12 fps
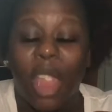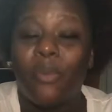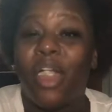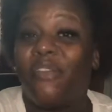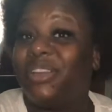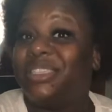I would
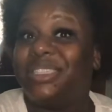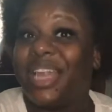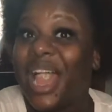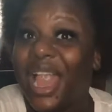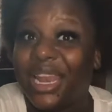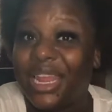have
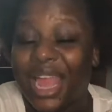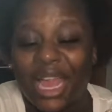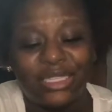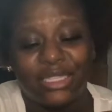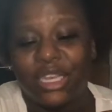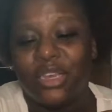anxiety. I
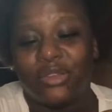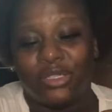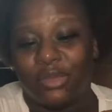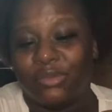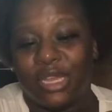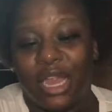still
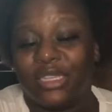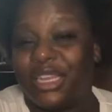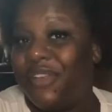sometimes